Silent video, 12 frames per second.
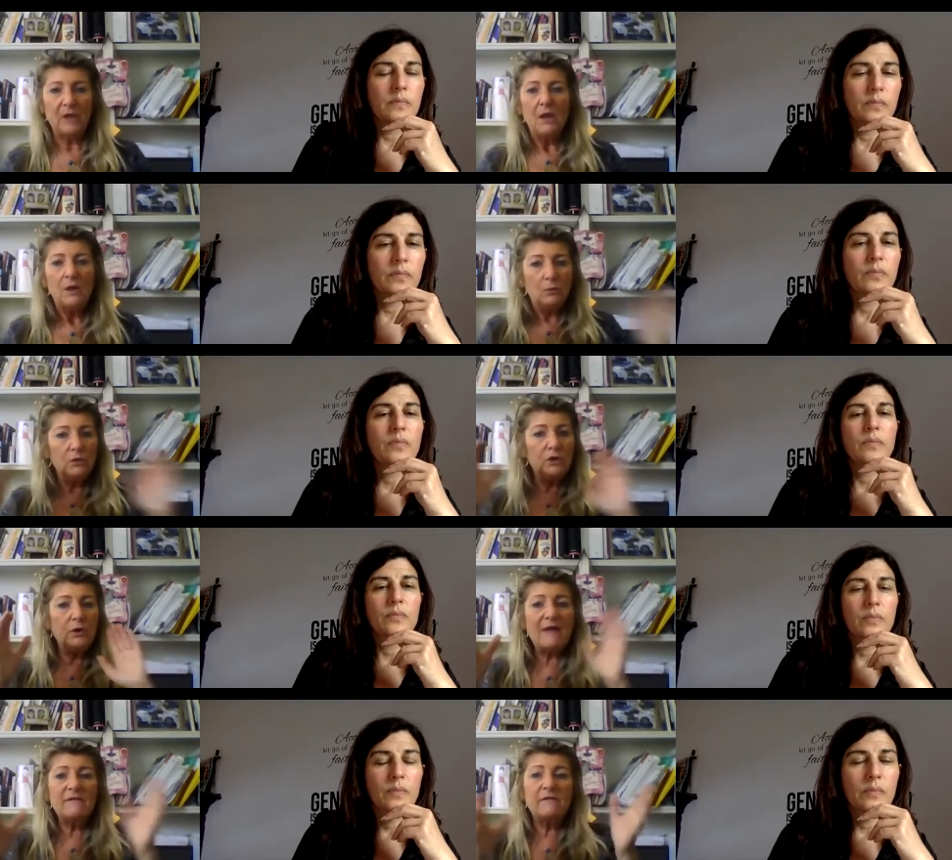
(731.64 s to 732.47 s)
Speaker 1: when you
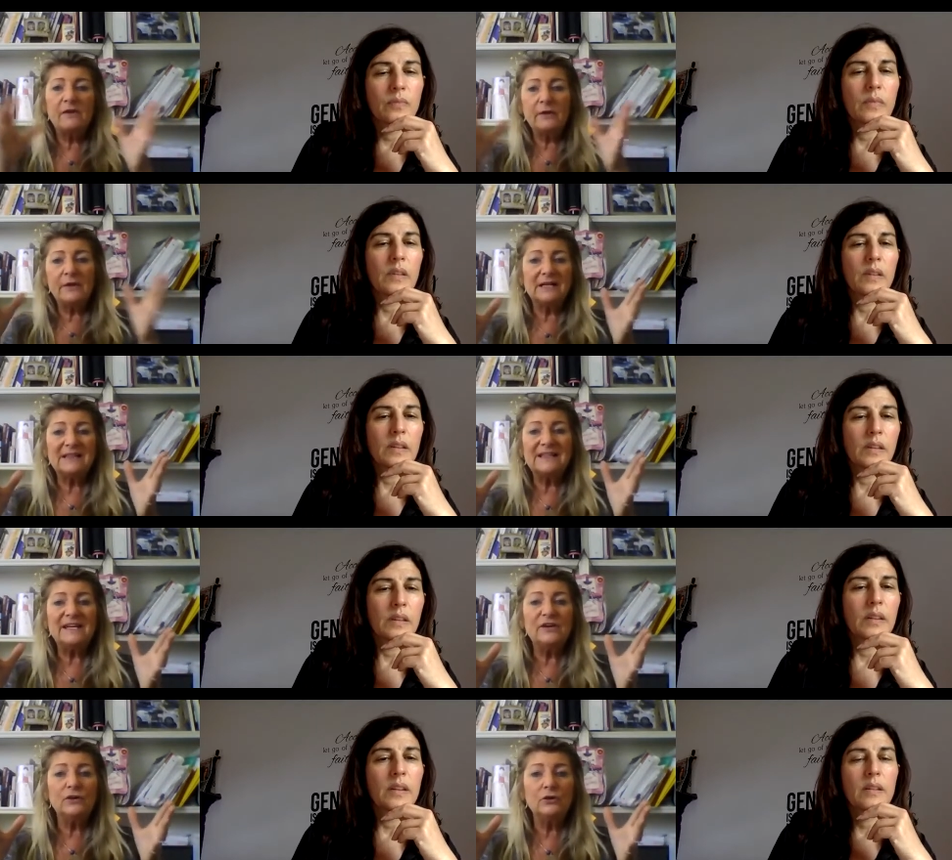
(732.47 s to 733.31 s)
have a very
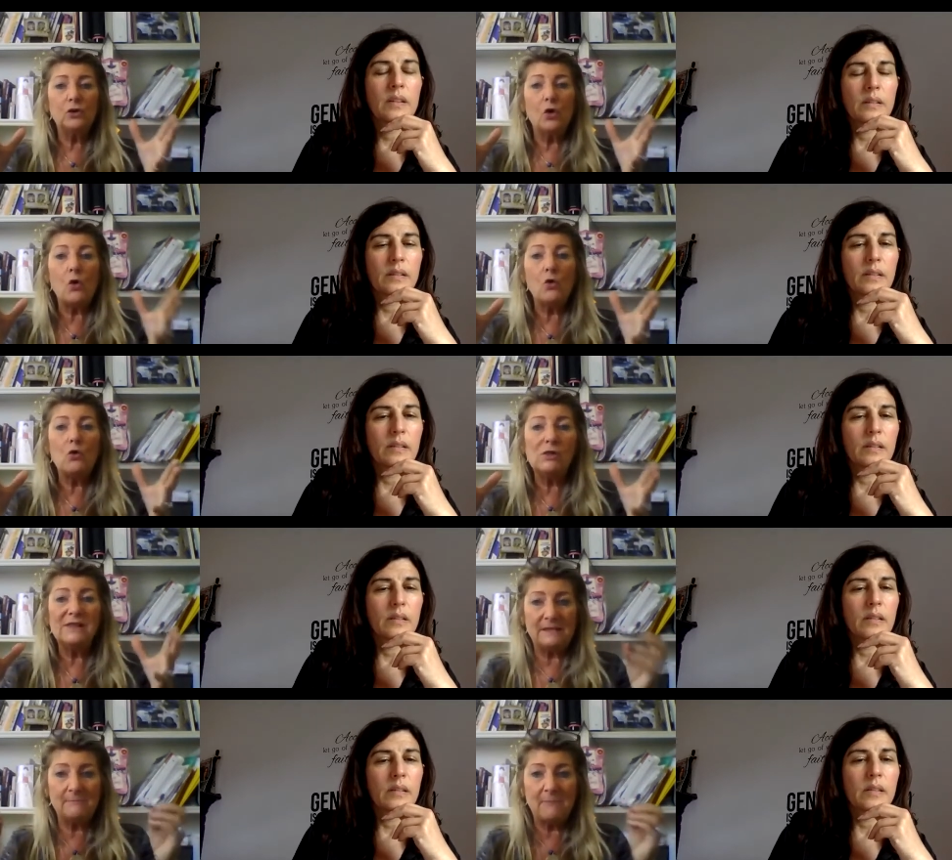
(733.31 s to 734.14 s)
clear goal
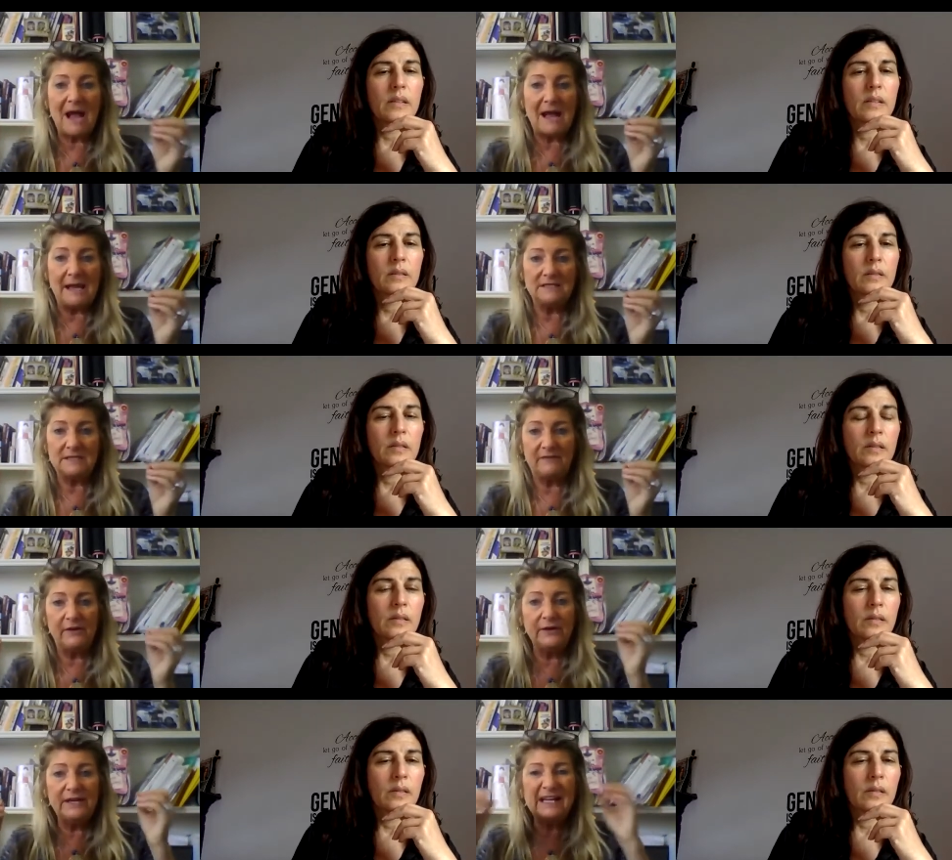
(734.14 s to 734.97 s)
in mind,
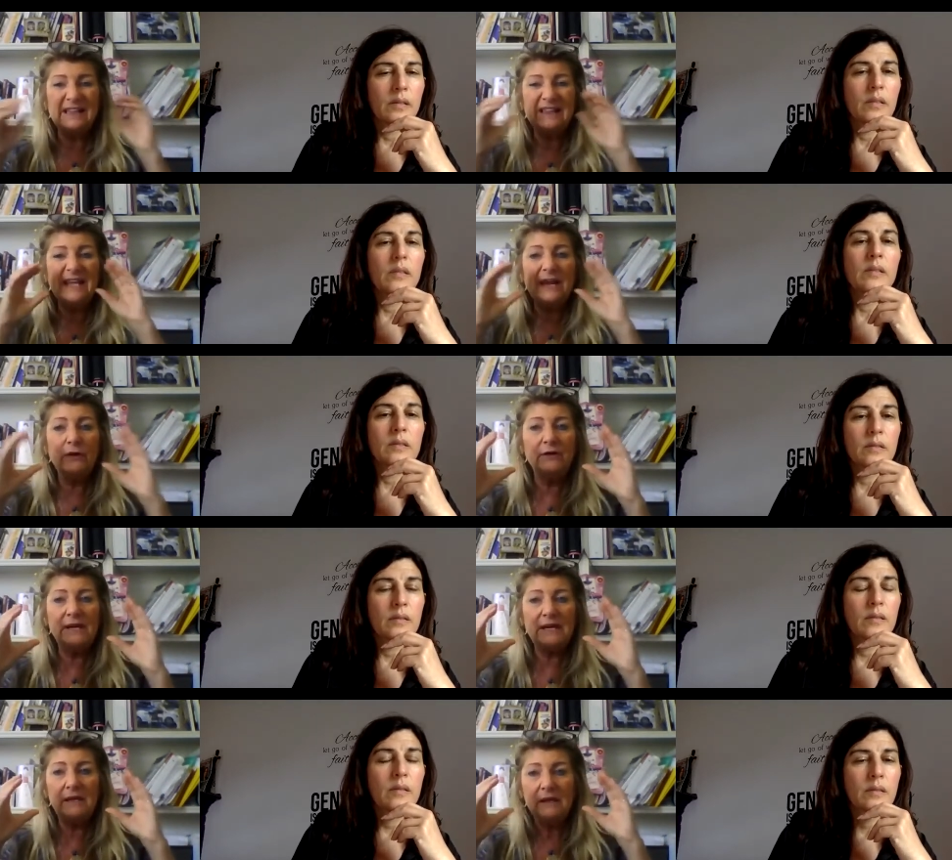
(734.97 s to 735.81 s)
very
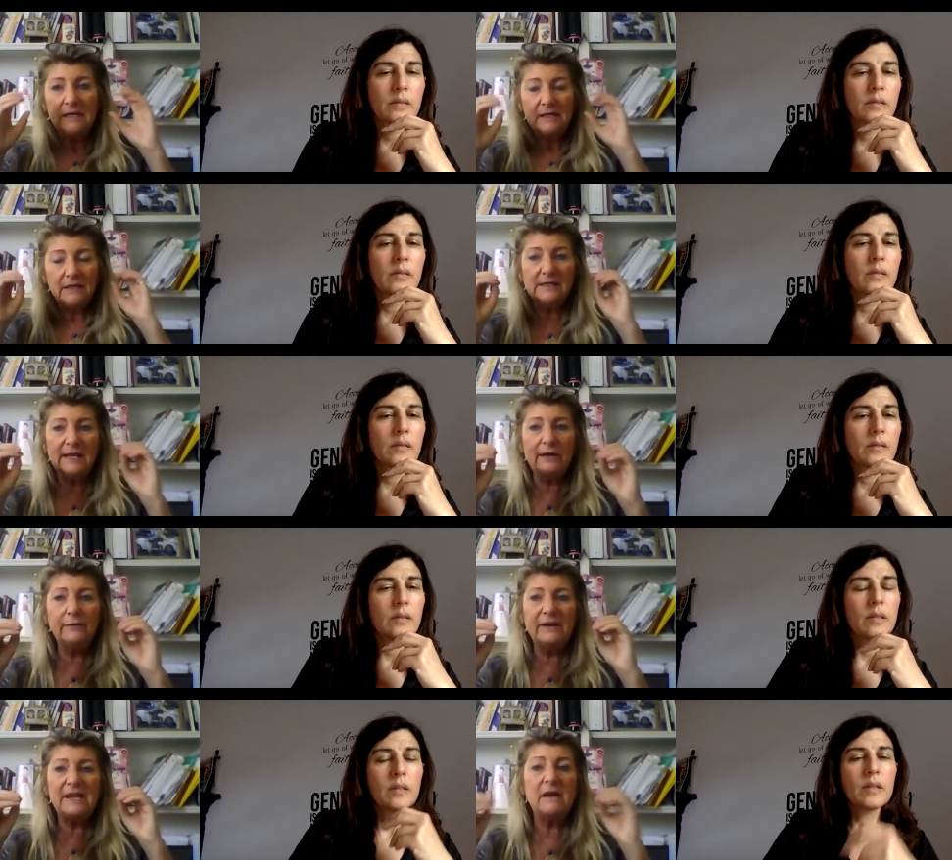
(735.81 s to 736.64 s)
clarity,
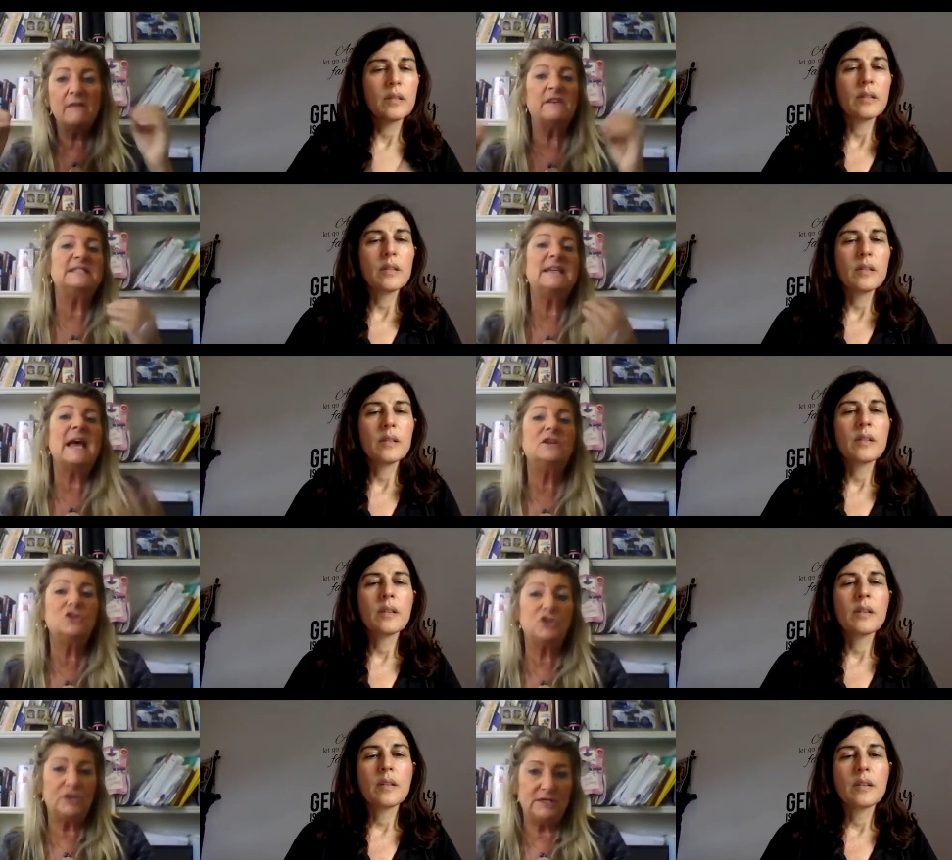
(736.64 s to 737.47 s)
clarity of
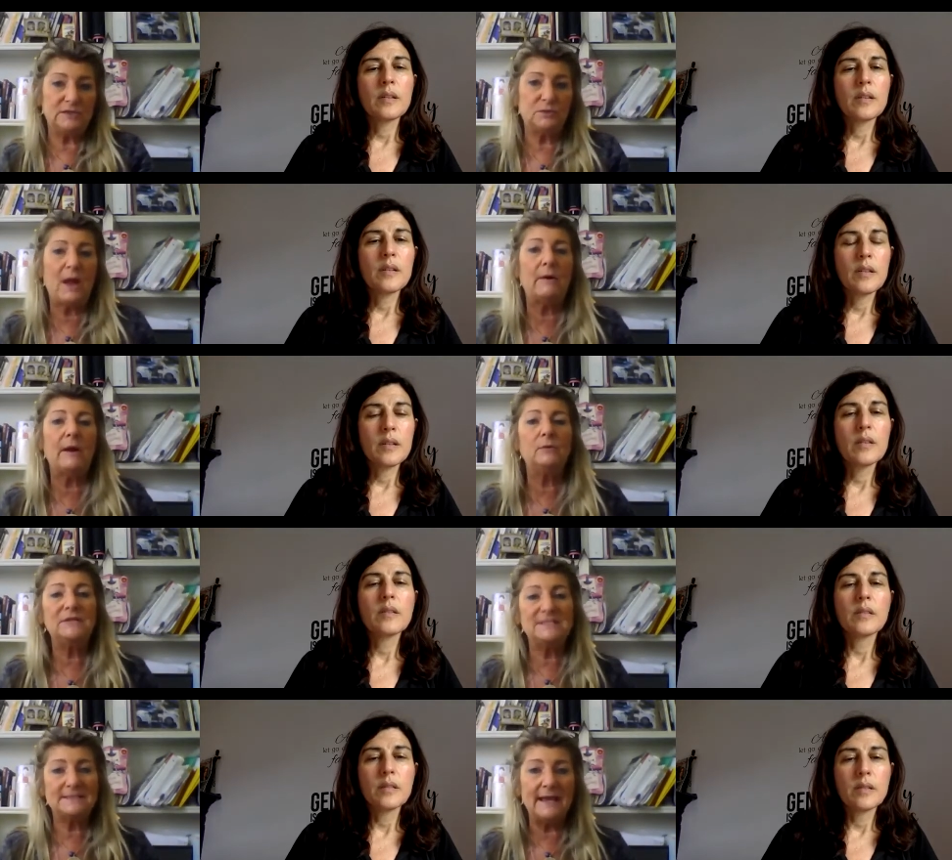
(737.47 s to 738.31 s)
intention is how I
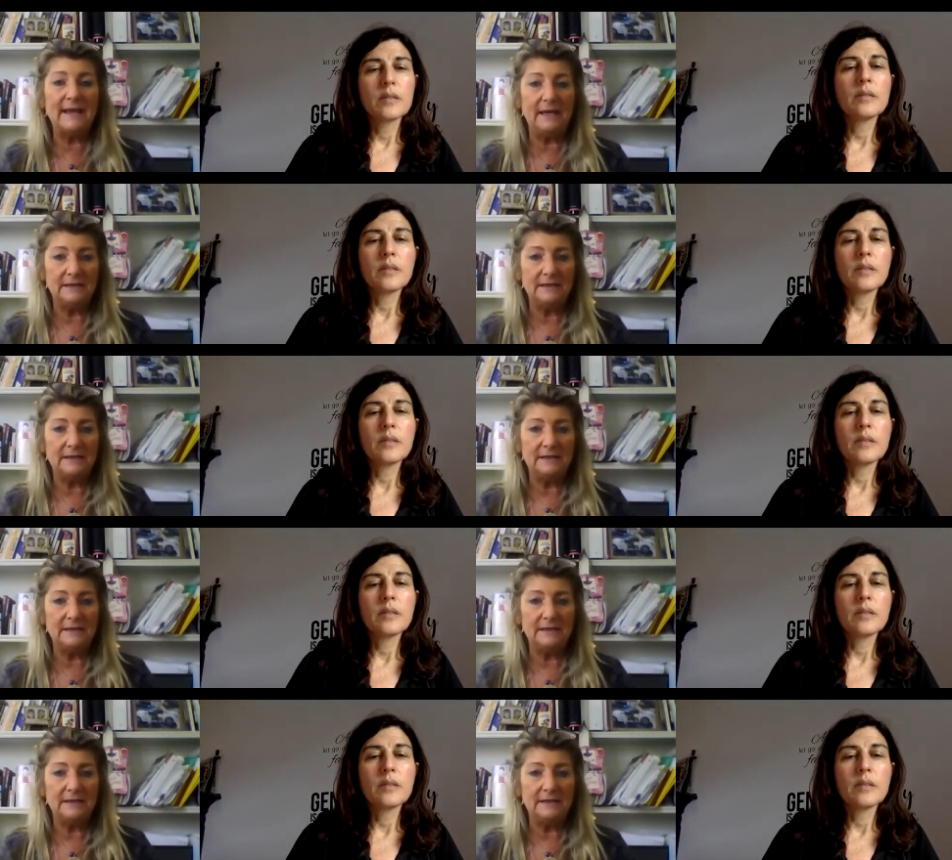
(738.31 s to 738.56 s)
would say it.